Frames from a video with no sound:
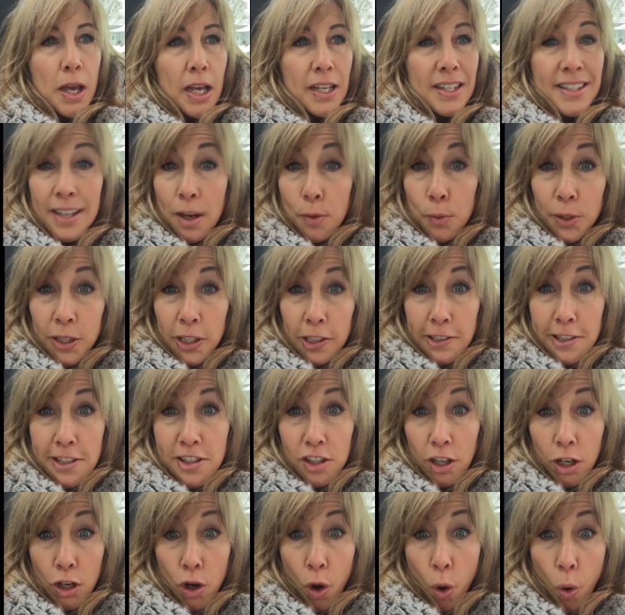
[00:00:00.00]
Set
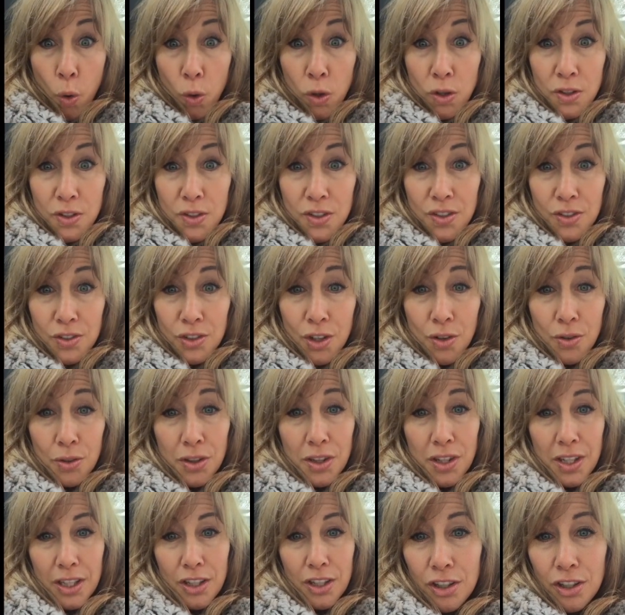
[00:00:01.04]
realistic goals. Don't